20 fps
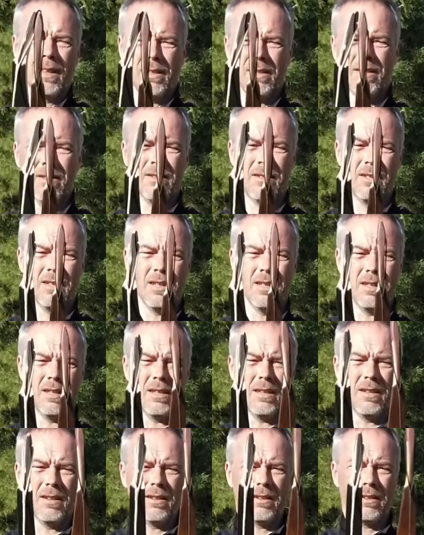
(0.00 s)
So you see it
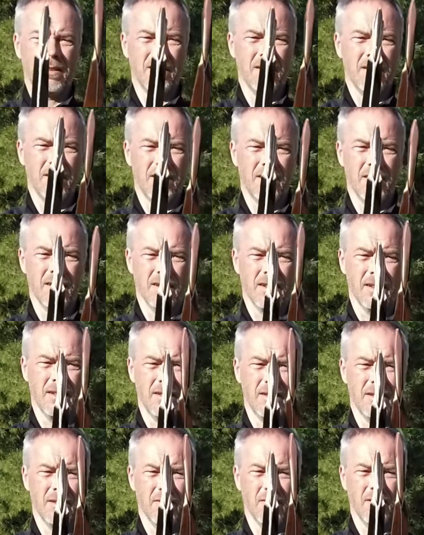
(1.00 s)
here, it's nice.
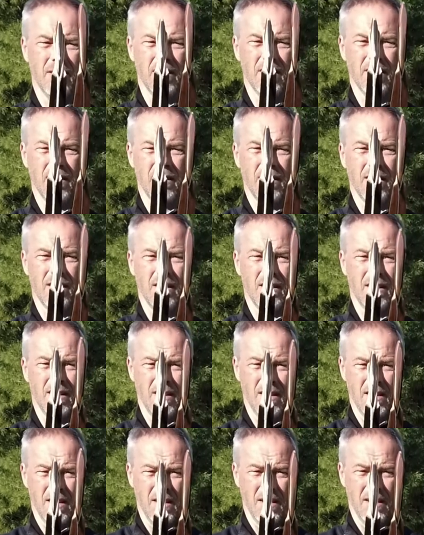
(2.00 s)
So the
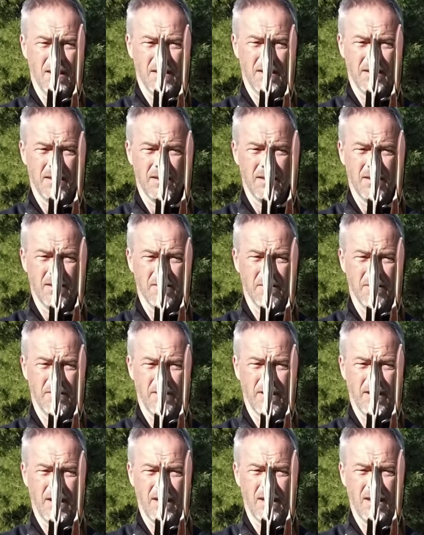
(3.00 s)
start of
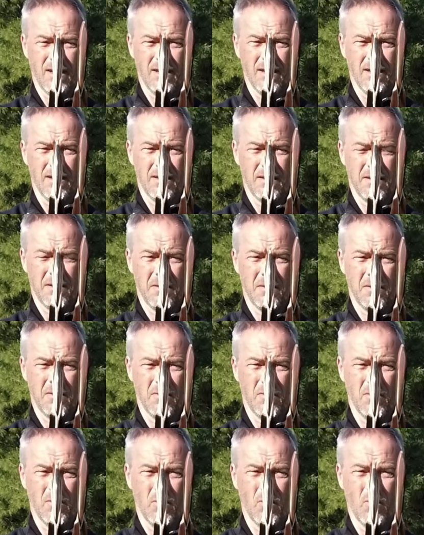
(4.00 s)
the head is
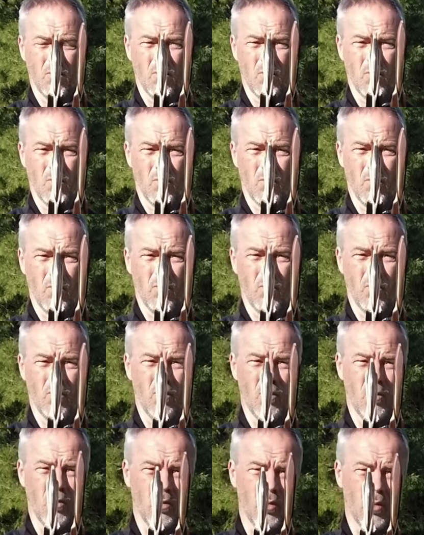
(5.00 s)

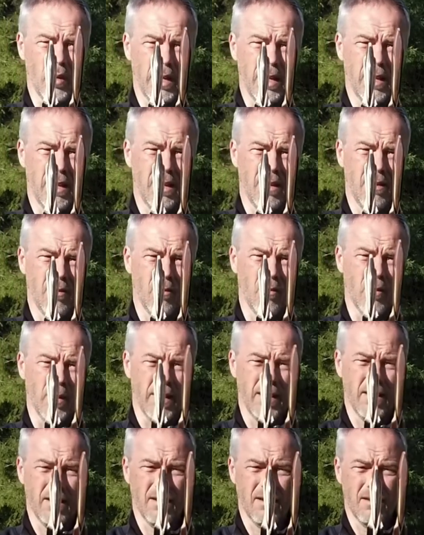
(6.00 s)
way
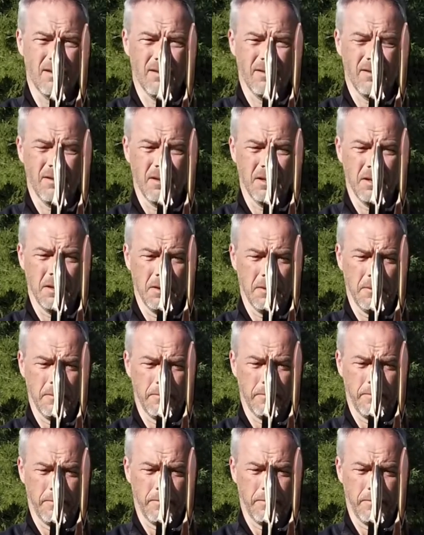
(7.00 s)
wider on the